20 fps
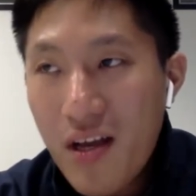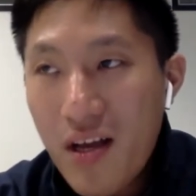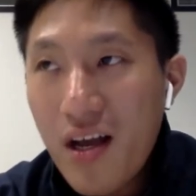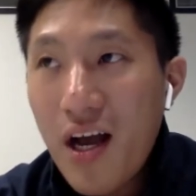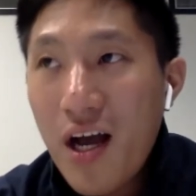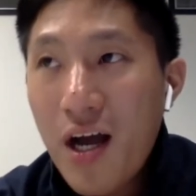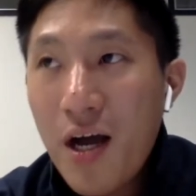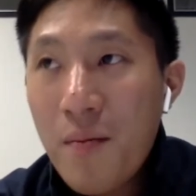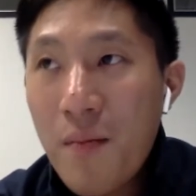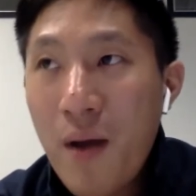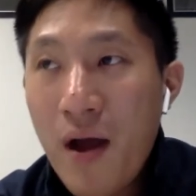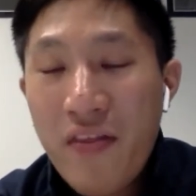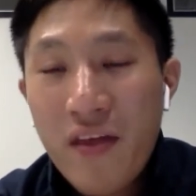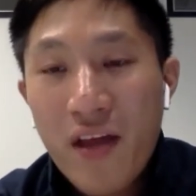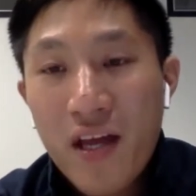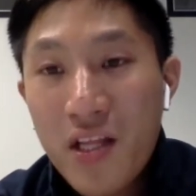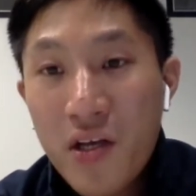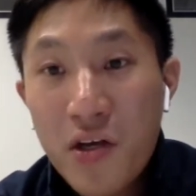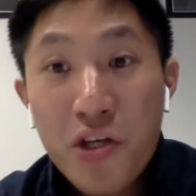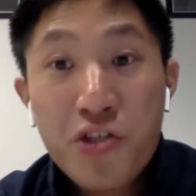I think a
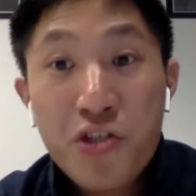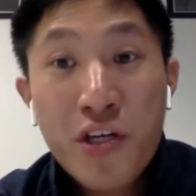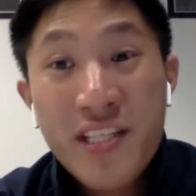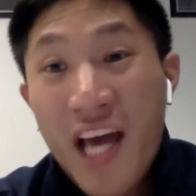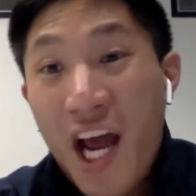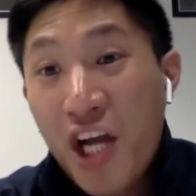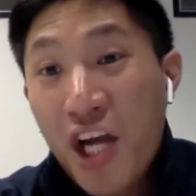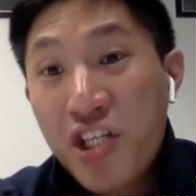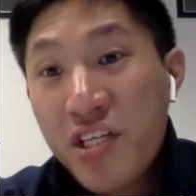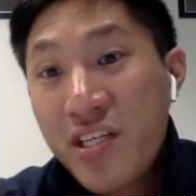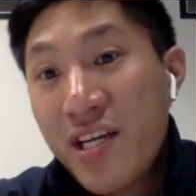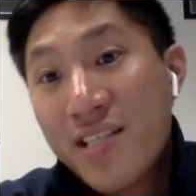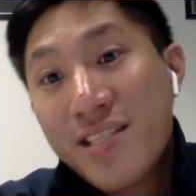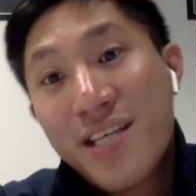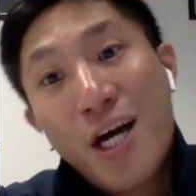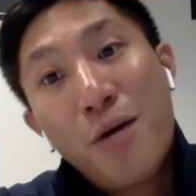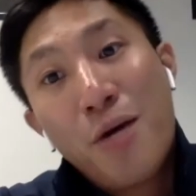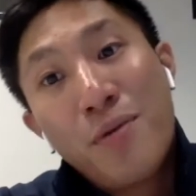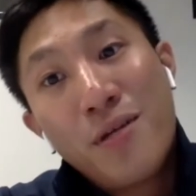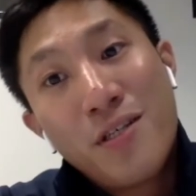little stress actually does
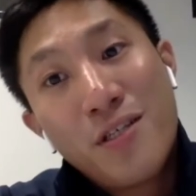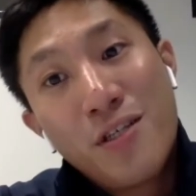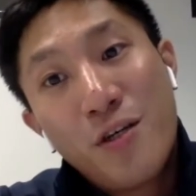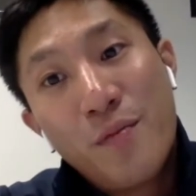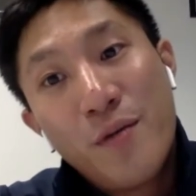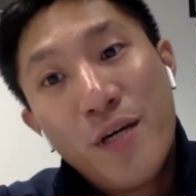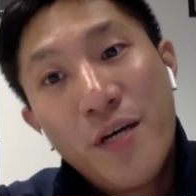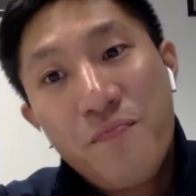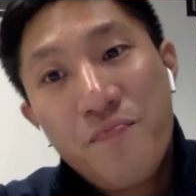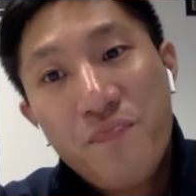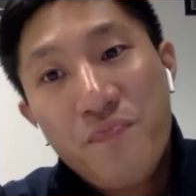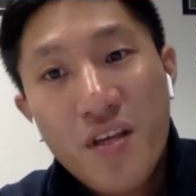help a little bit,